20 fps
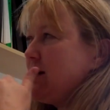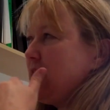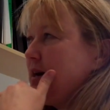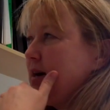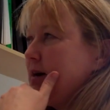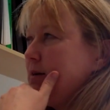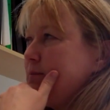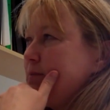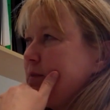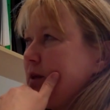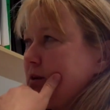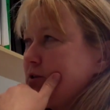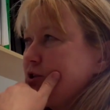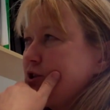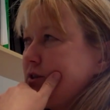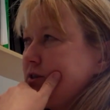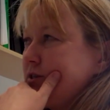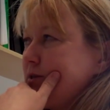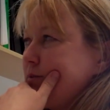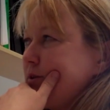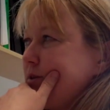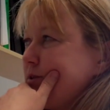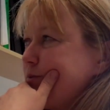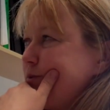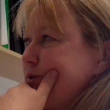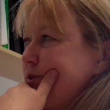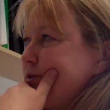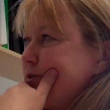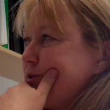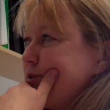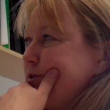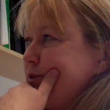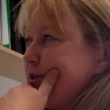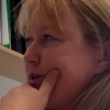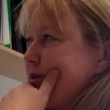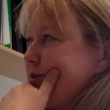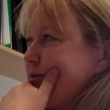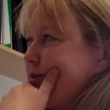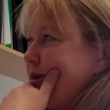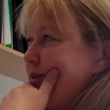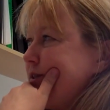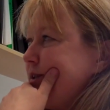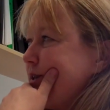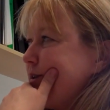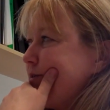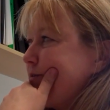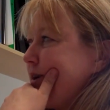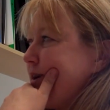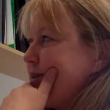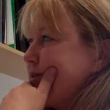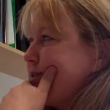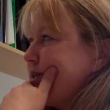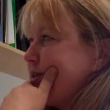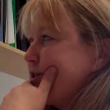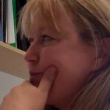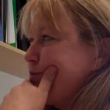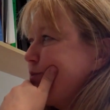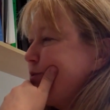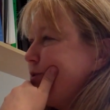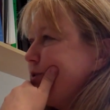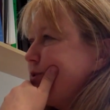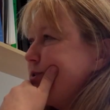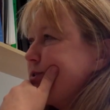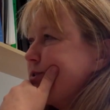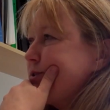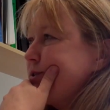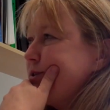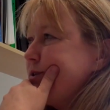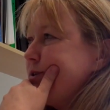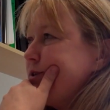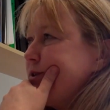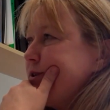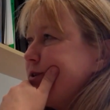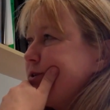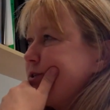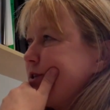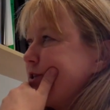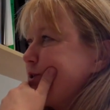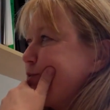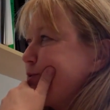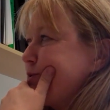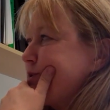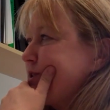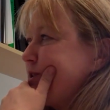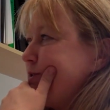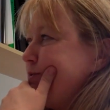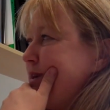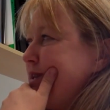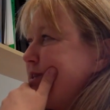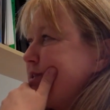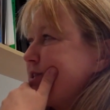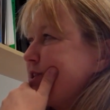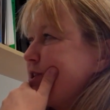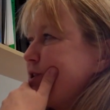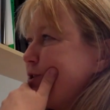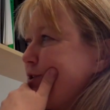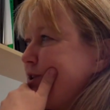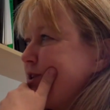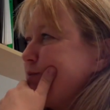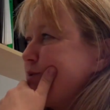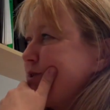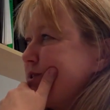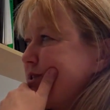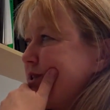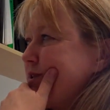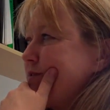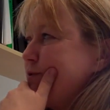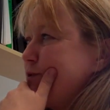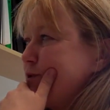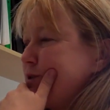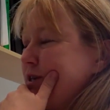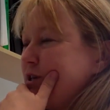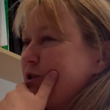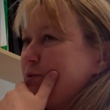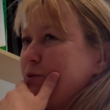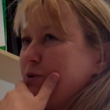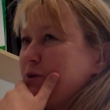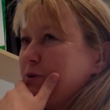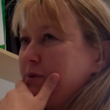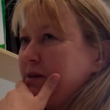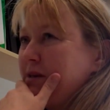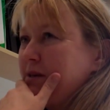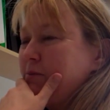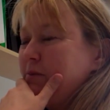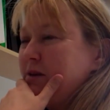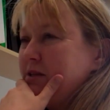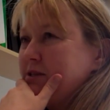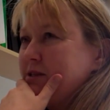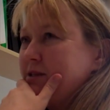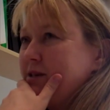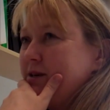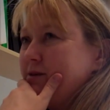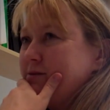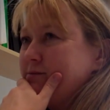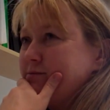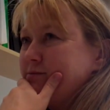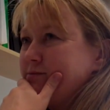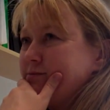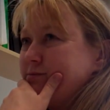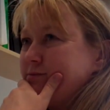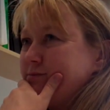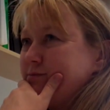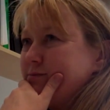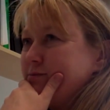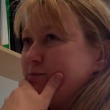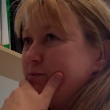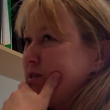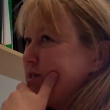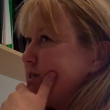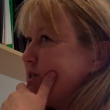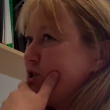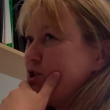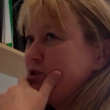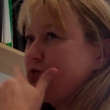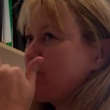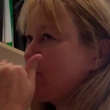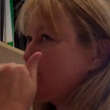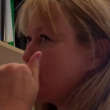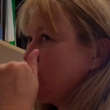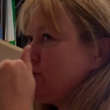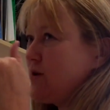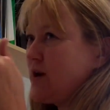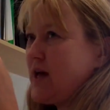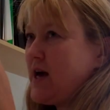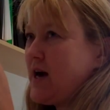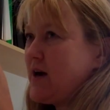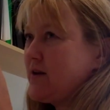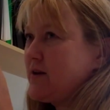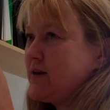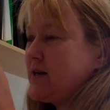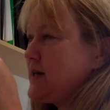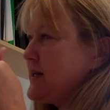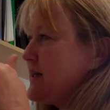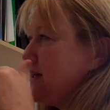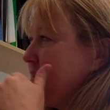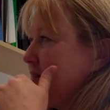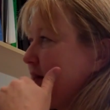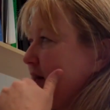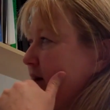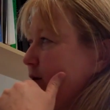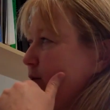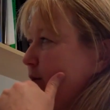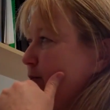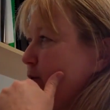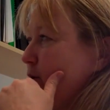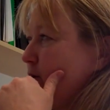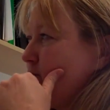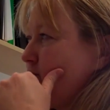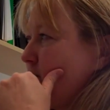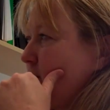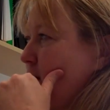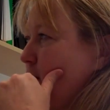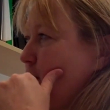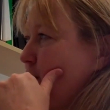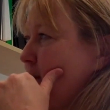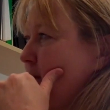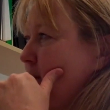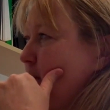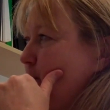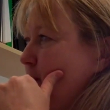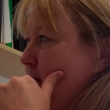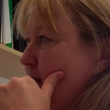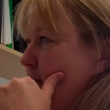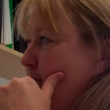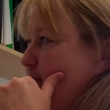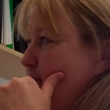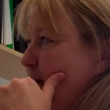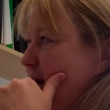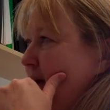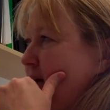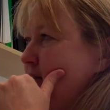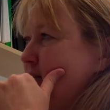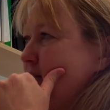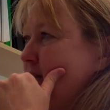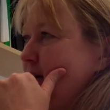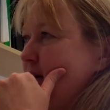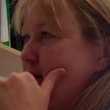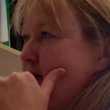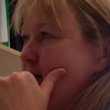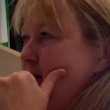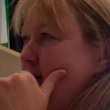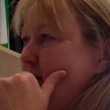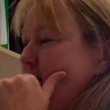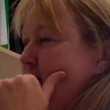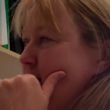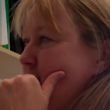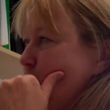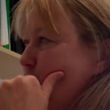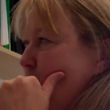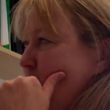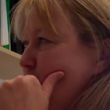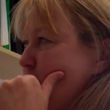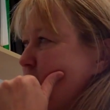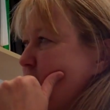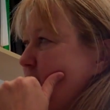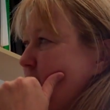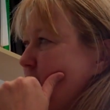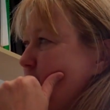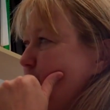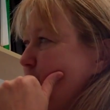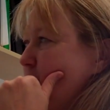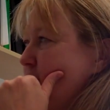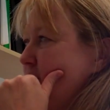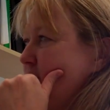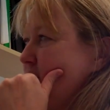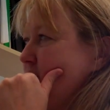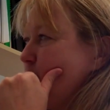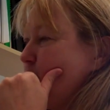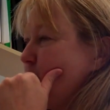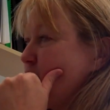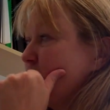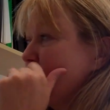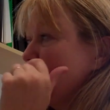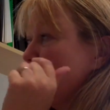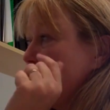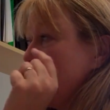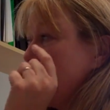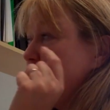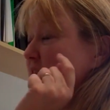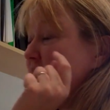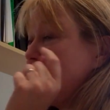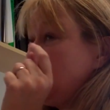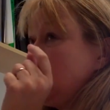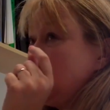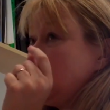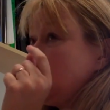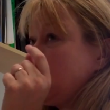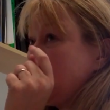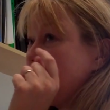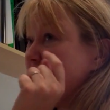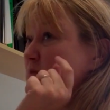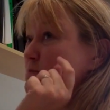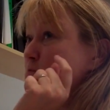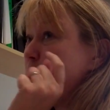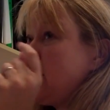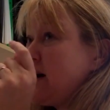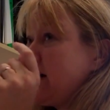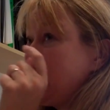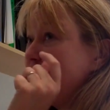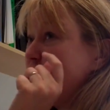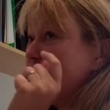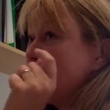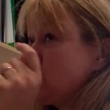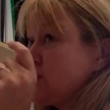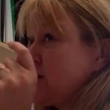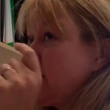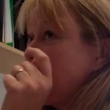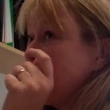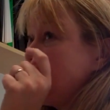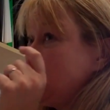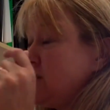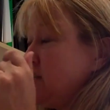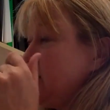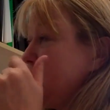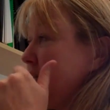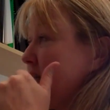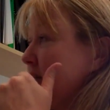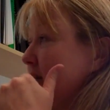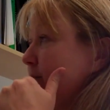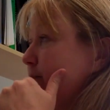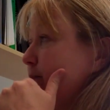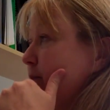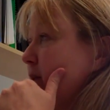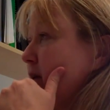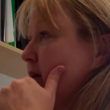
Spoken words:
and I'll show you something else we do too now. And then around dashboards commenced. 90% of all dashboards have been commenced now. Message through loud and clear. They know I'm not going anywhere, back and down. 20% completed, which is good in a year. That's major change in a year.